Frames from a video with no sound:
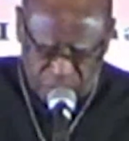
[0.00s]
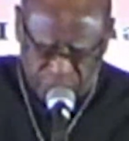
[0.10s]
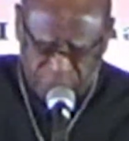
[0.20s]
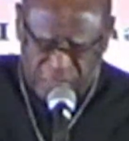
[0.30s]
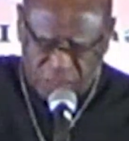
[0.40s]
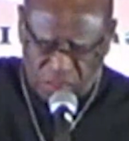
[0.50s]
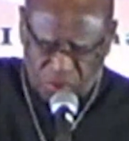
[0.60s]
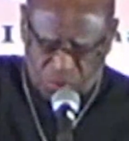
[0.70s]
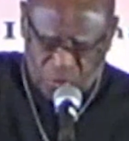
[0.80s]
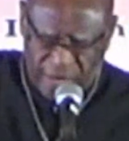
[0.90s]

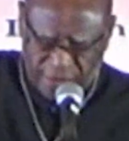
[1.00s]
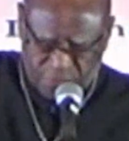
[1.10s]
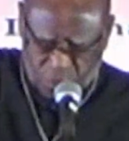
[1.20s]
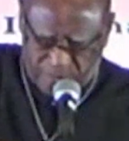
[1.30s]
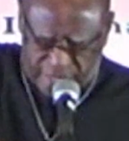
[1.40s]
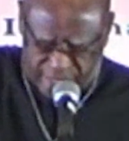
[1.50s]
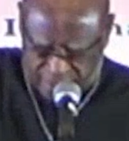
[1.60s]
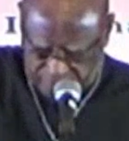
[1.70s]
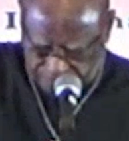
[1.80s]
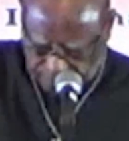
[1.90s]
fleecing you out of your money.
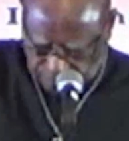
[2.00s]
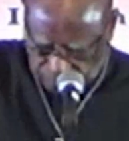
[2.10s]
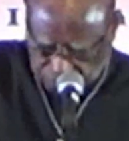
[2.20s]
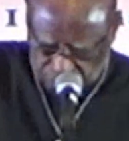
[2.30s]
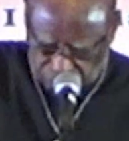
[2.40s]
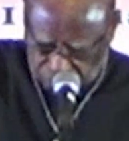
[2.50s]
Mm.